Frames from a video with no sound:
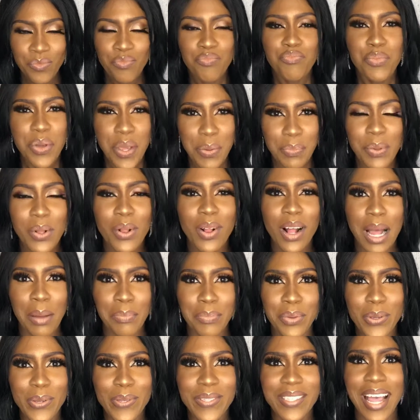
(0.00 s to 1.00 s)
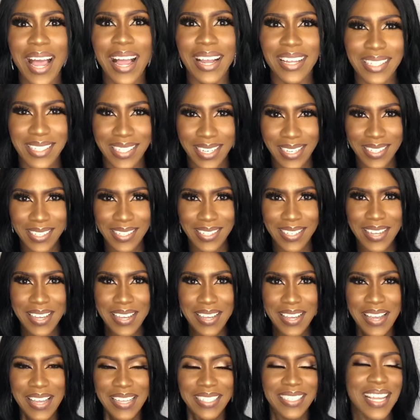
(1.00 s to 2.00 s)
People abuse access.
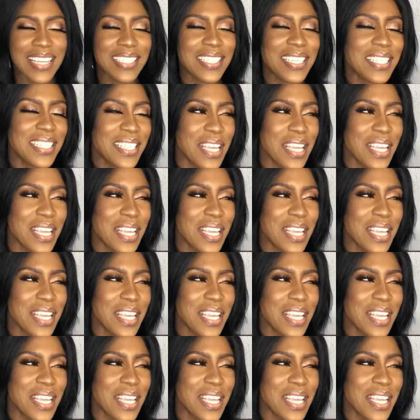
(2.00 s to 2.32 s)
There's this